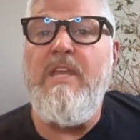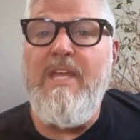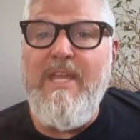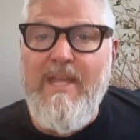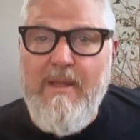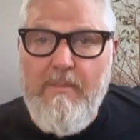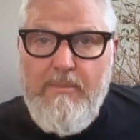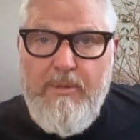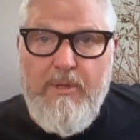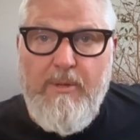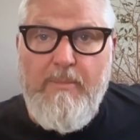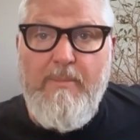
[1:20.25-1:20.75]

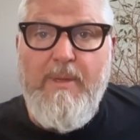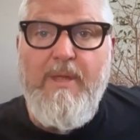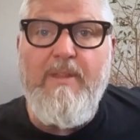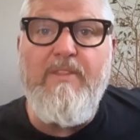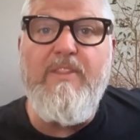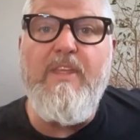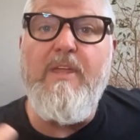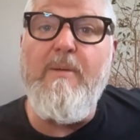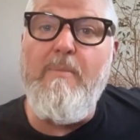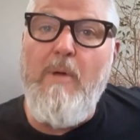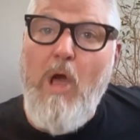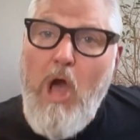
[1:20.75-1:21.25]
implement
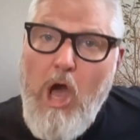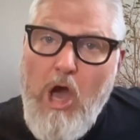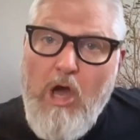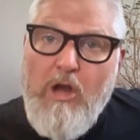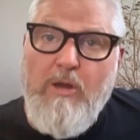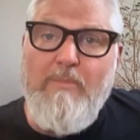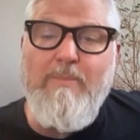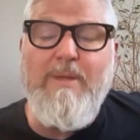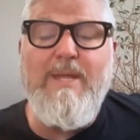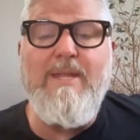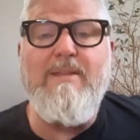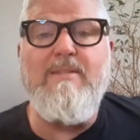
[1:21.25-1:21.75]
them,
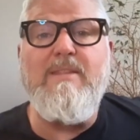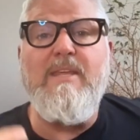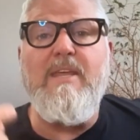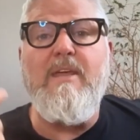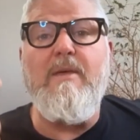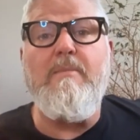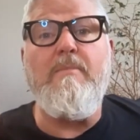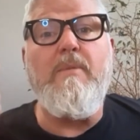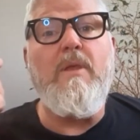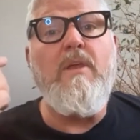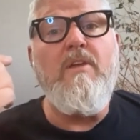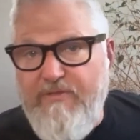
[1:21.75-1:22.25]
automate
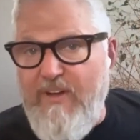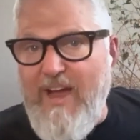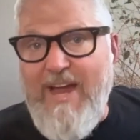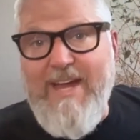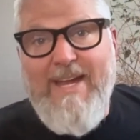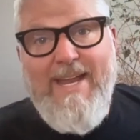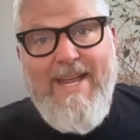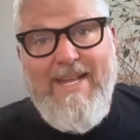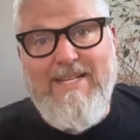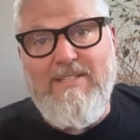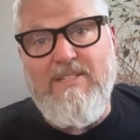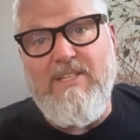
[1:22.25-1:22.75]
them,
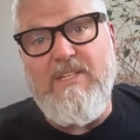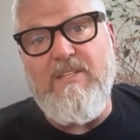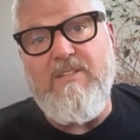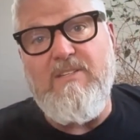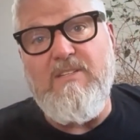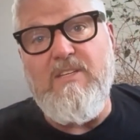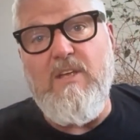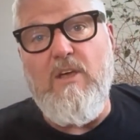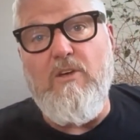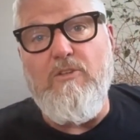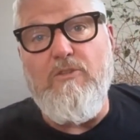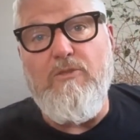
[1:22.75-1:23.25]
finance
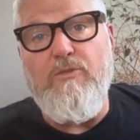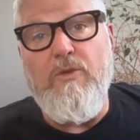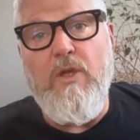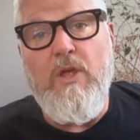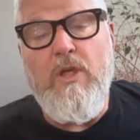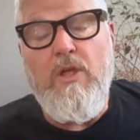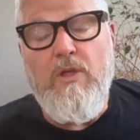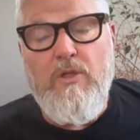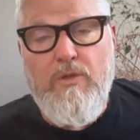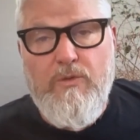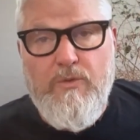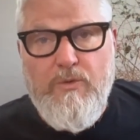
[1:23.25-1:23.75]
itself
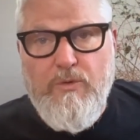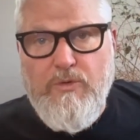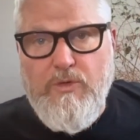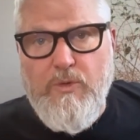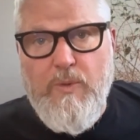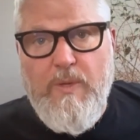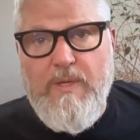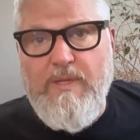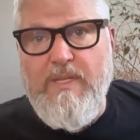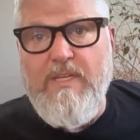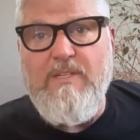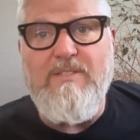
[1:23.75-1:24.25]
through
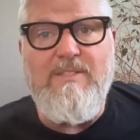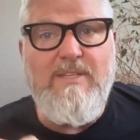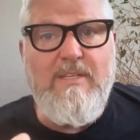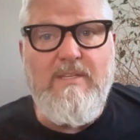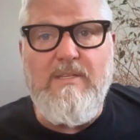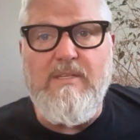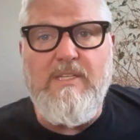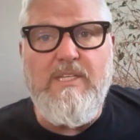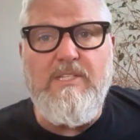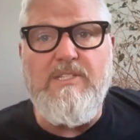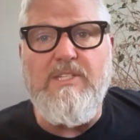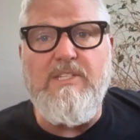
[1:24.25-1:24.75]
doing this.
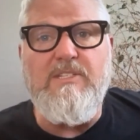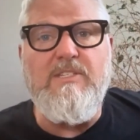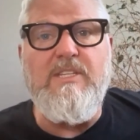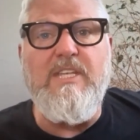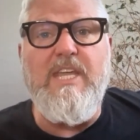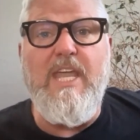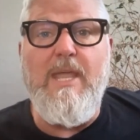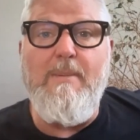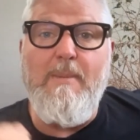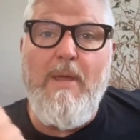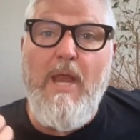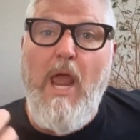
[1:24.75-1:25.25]
This is the
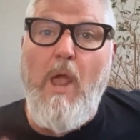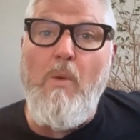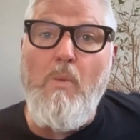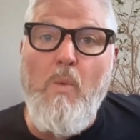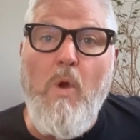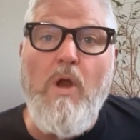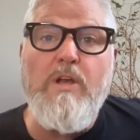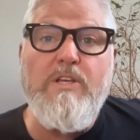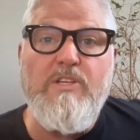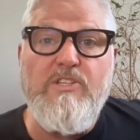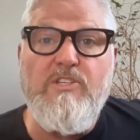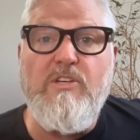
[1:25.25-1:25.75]
game, and I
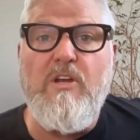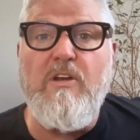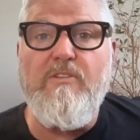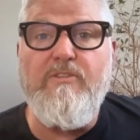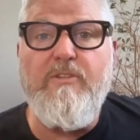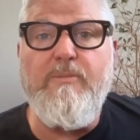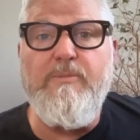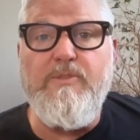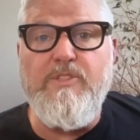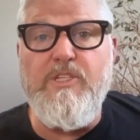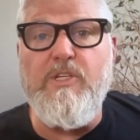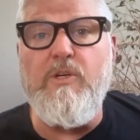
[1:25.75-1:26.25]
want to start
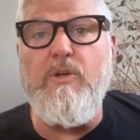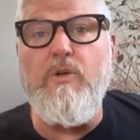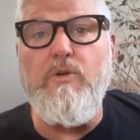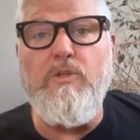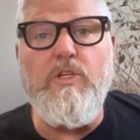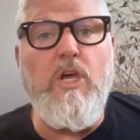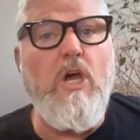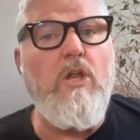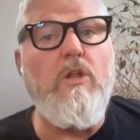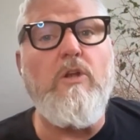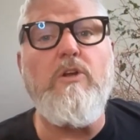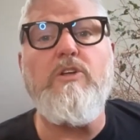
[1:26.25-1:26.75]
from
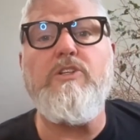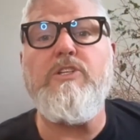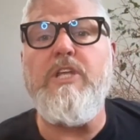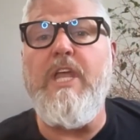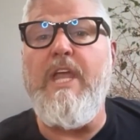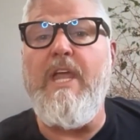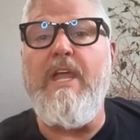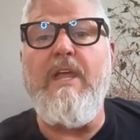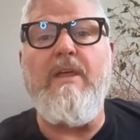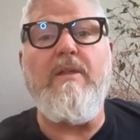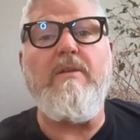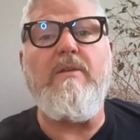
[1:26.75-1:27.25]
$0.
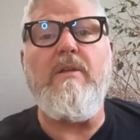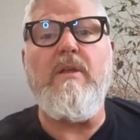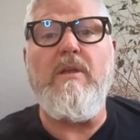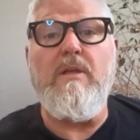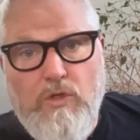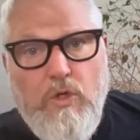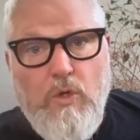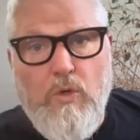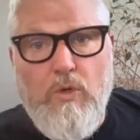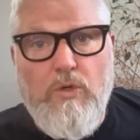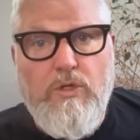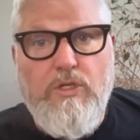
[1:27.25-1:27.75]
And
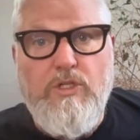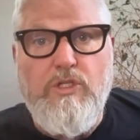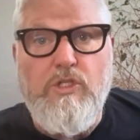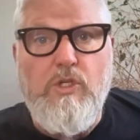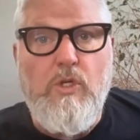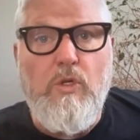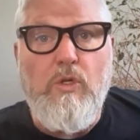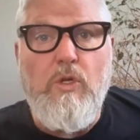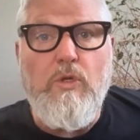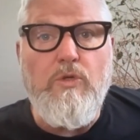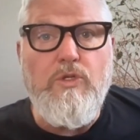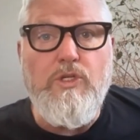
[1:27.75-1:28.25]
total
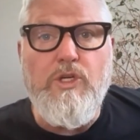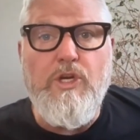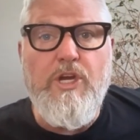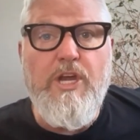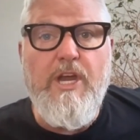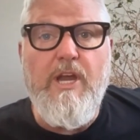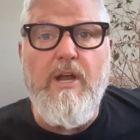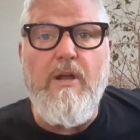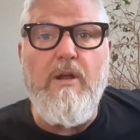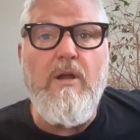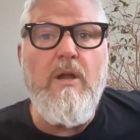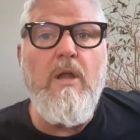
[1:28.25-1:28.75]
disclosure
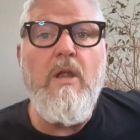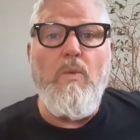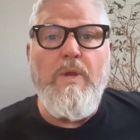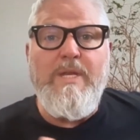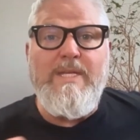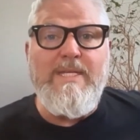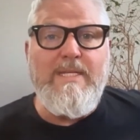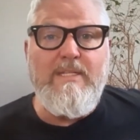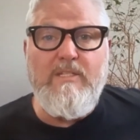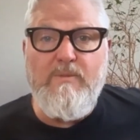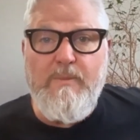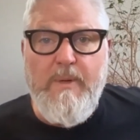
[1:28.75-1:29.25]
here, we
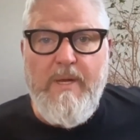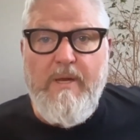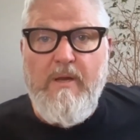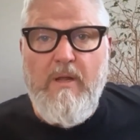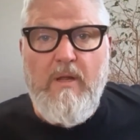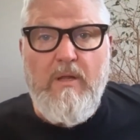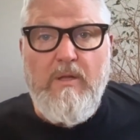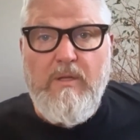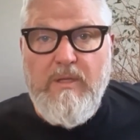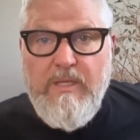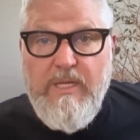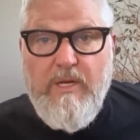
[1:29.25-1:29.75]
did spend
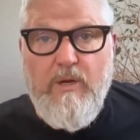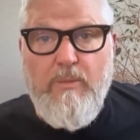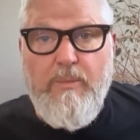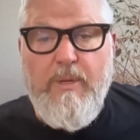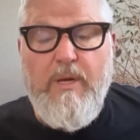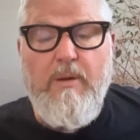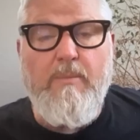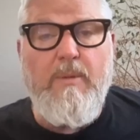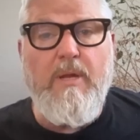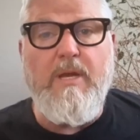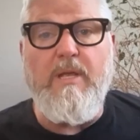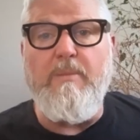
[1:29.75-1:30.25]
a little
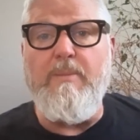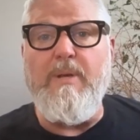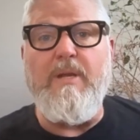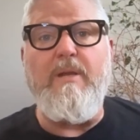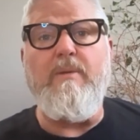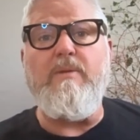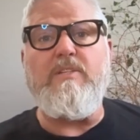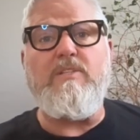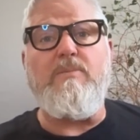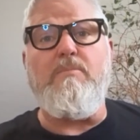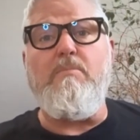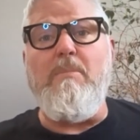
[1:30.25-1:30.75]
bit of money, but
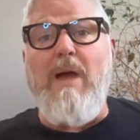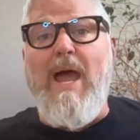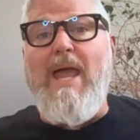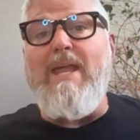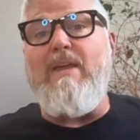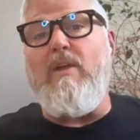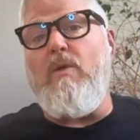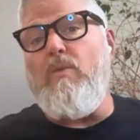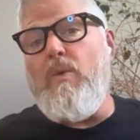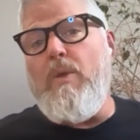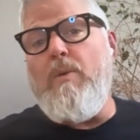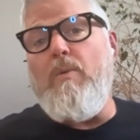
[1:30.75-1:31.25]
it's
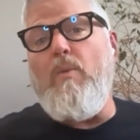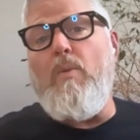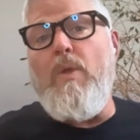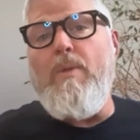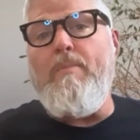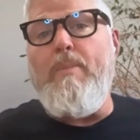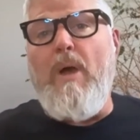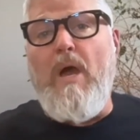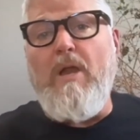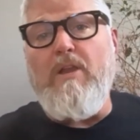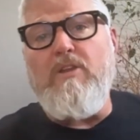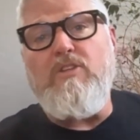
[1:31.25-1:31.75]
minor. We
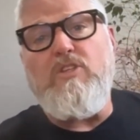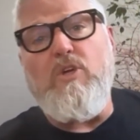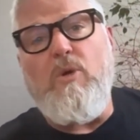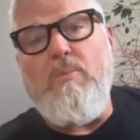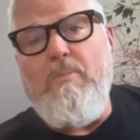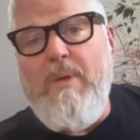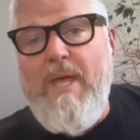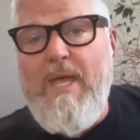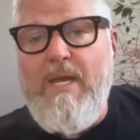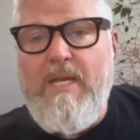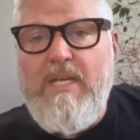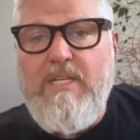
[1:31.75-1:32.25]
bought a
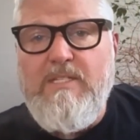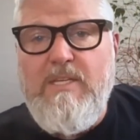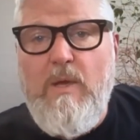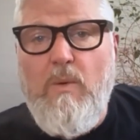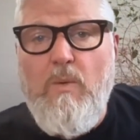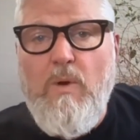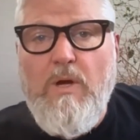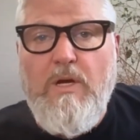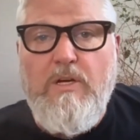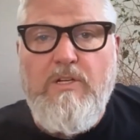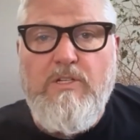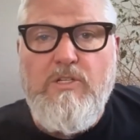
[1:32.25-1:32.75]
domain because I
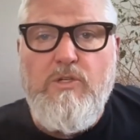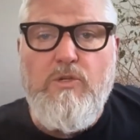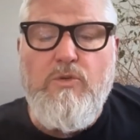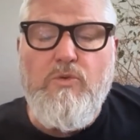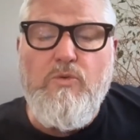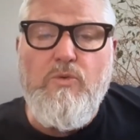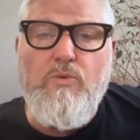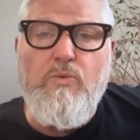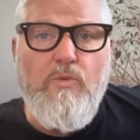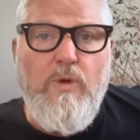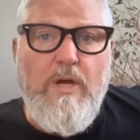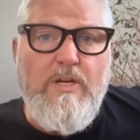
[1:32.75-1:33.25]
wanted
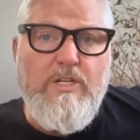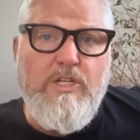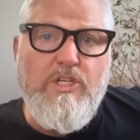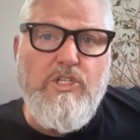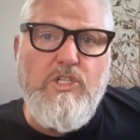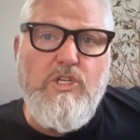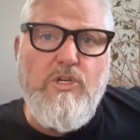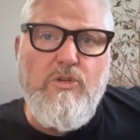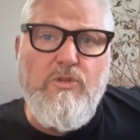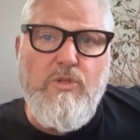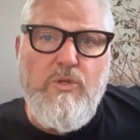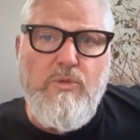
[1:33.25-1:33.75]
to
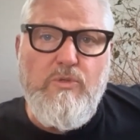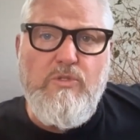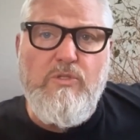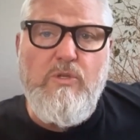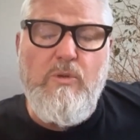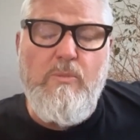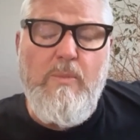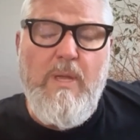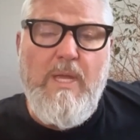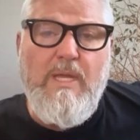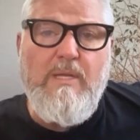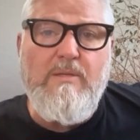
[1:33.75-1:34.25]
register those
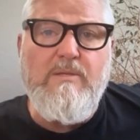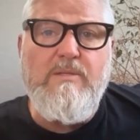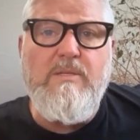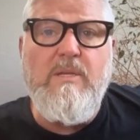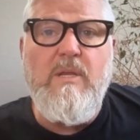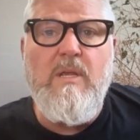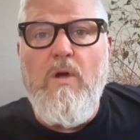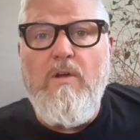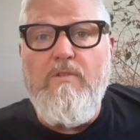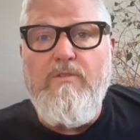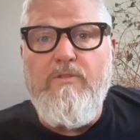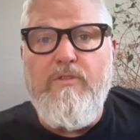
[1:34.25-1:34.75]
domains,
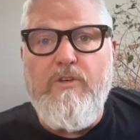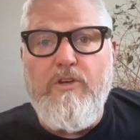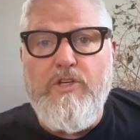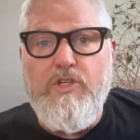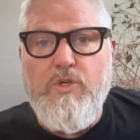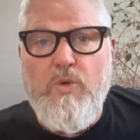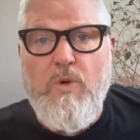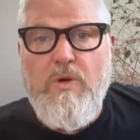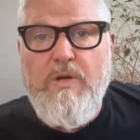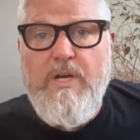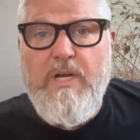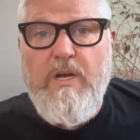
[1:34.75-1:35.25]
one for
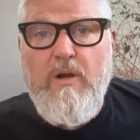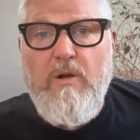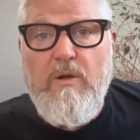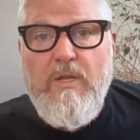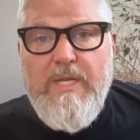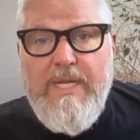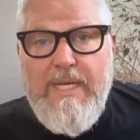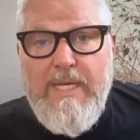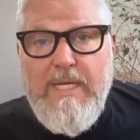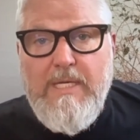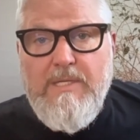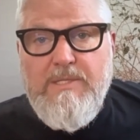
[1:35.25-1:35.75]
shortening our
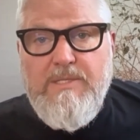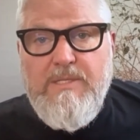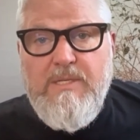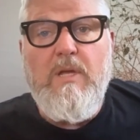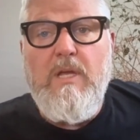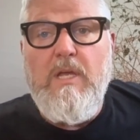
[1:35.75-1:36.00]
links,